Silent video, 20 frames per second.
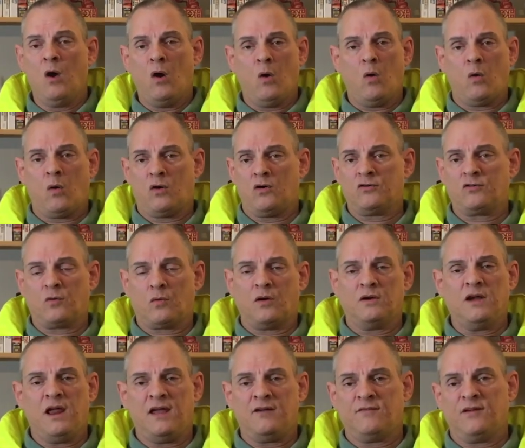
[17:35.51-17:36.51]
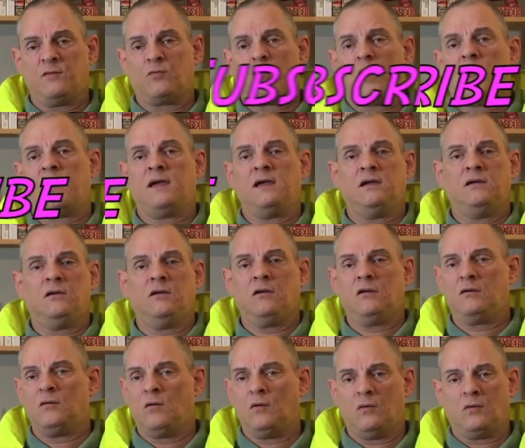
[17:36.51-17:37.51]
or during heavy
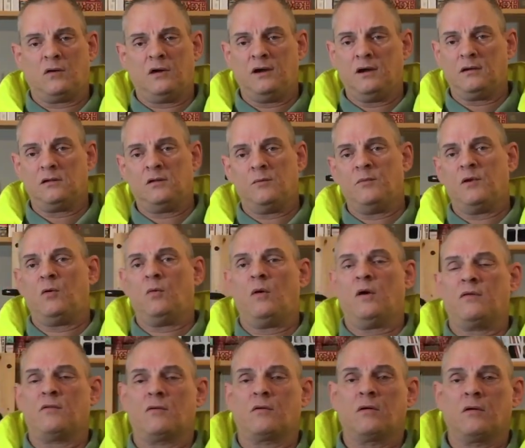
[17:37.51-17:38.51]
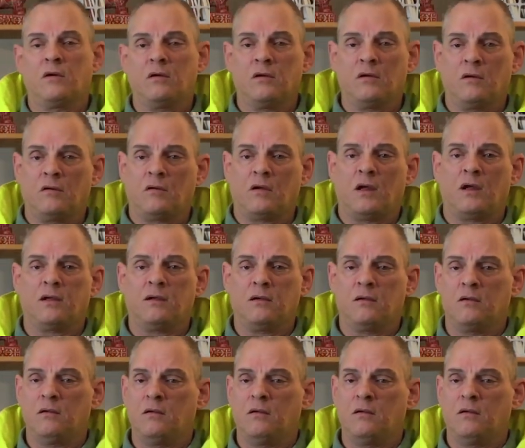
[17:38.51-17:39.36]
rain or inclement weather. Okay.